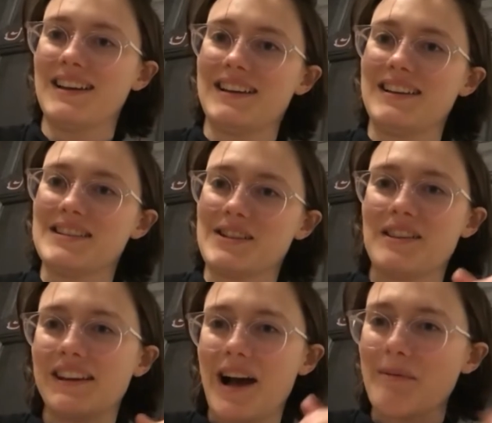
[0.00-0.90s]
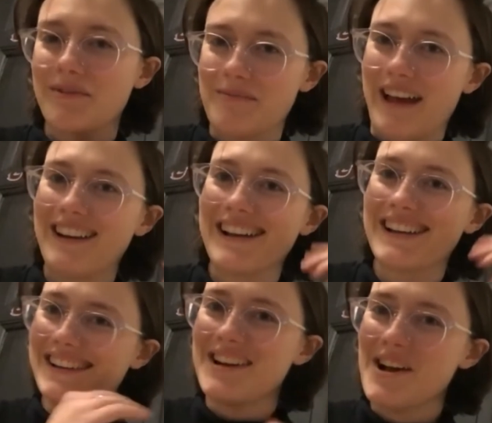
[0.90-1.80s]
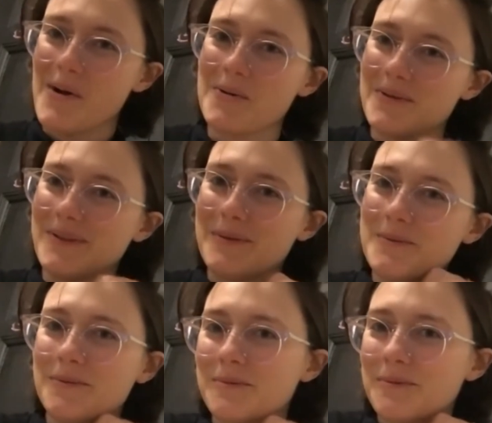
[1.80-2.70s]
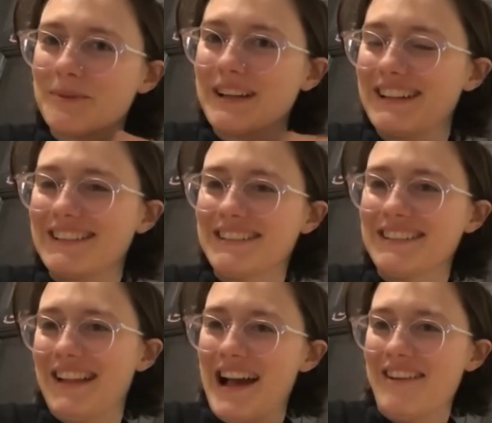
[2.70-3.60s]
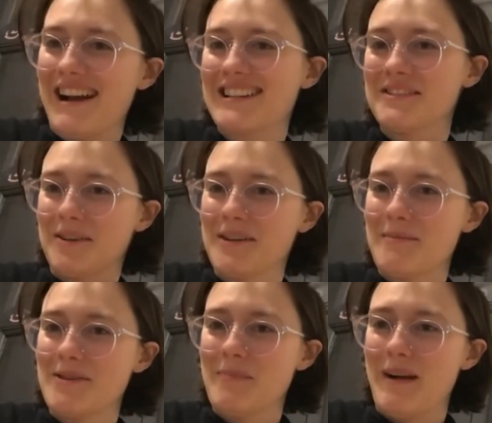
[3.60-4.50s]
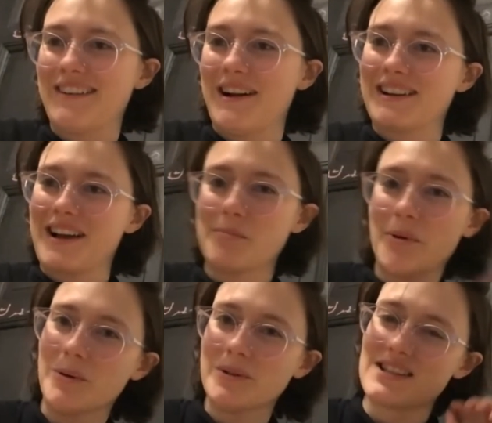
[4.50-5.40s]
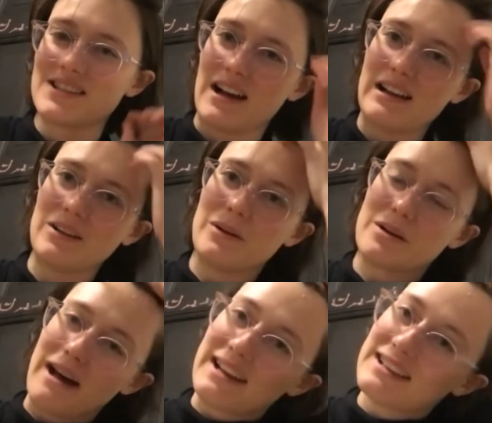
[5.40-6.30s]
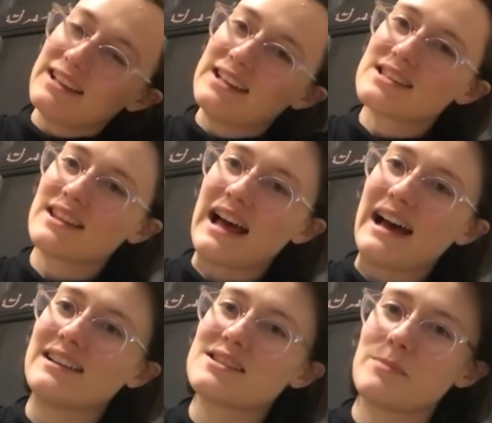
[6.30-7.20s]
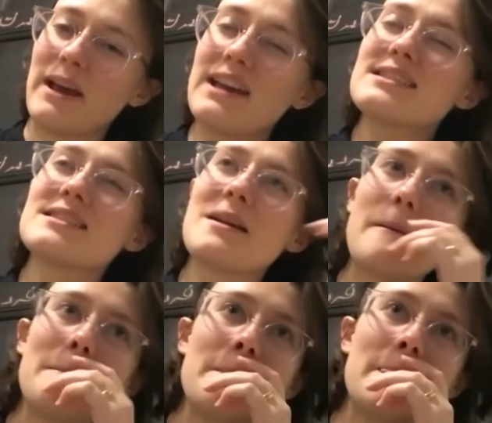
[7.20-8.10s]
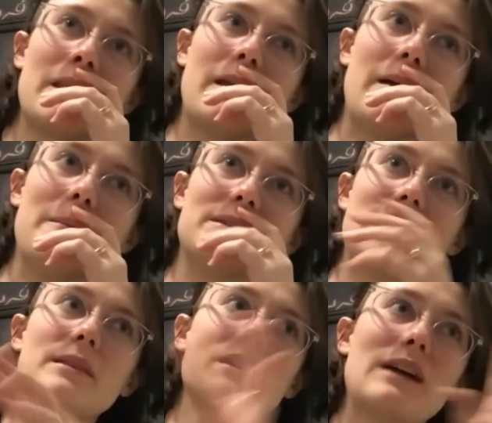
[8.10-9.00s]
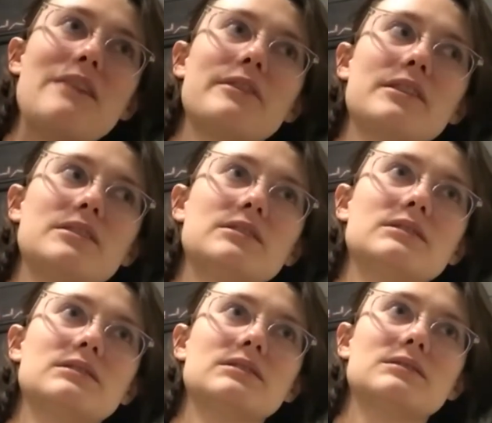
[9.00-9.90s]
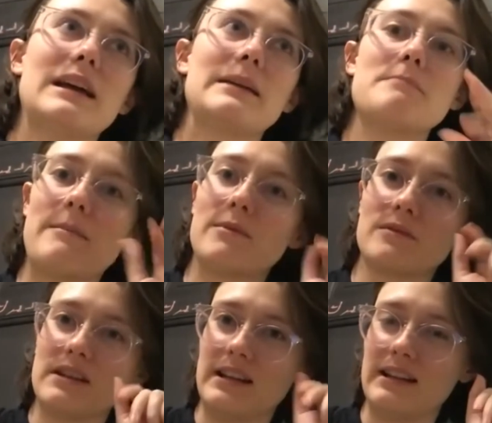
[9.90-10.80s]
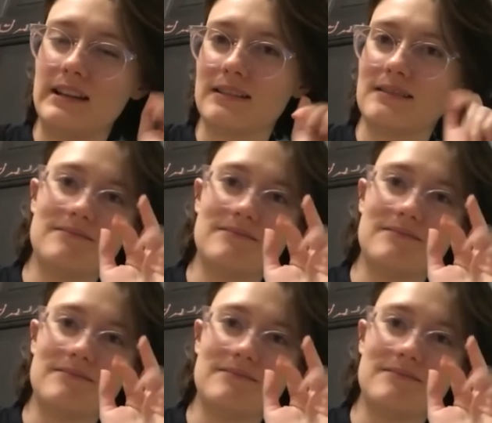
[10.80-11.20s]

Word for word: So I think coming from that like real live action documentary background kind of pulled the style automatically into that space. But then the graphical like memory,